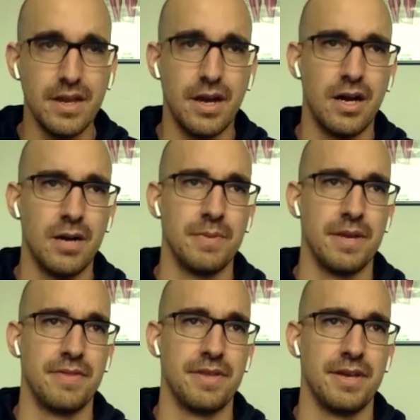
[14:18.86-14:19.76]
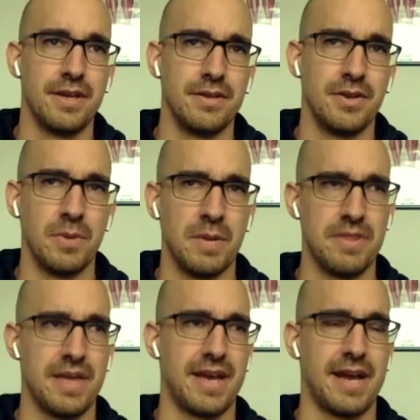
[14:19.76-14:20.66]
And then,
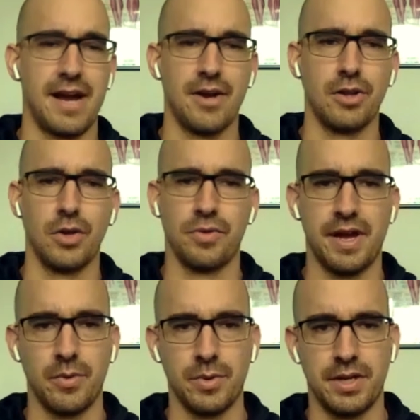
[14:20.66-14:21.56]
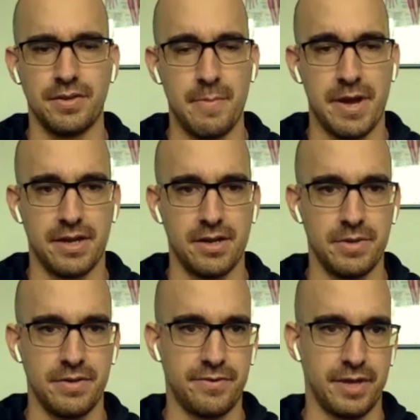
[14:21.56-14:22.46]
maybe they had a higher load that week. They might
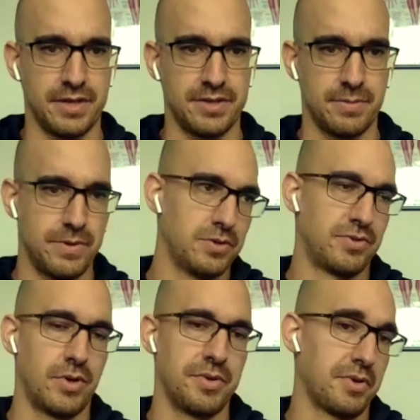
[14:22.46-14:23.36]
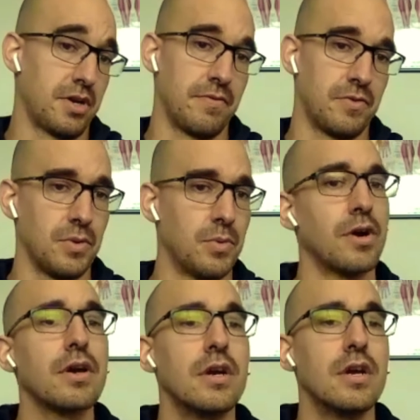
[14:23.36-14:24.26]
come in for some post-throwing recovery
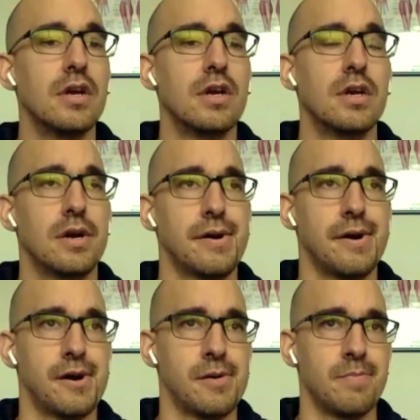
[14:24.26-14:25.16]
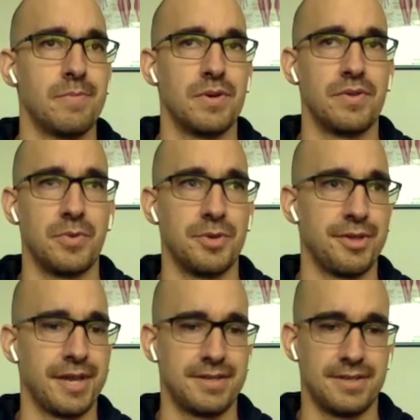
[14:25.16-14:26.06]
work. They
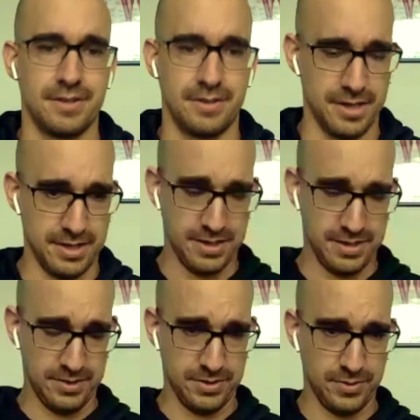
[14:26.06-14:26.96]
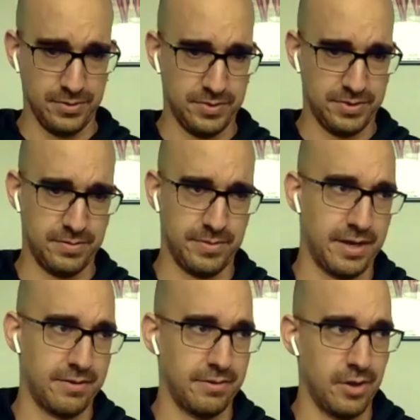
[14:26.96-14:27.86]
really like to get in and do some
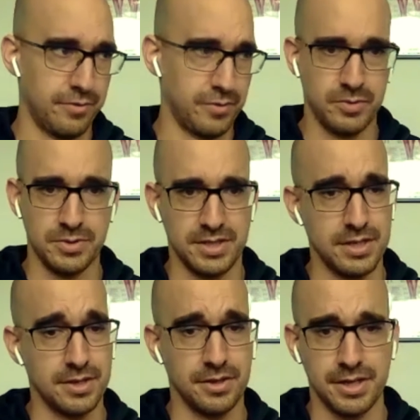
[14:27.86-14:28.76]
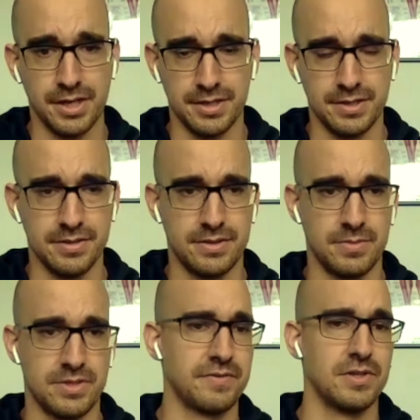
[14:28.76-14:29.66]
low frequency needling and
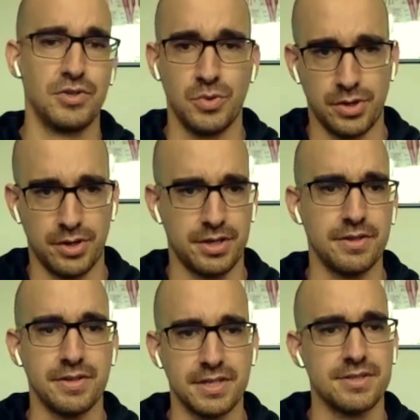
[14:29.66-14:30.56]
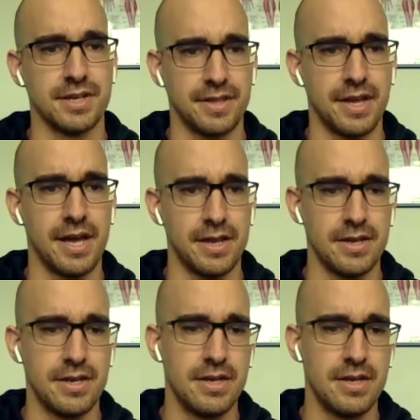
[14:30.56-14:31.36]
some soft tissue work and things like that.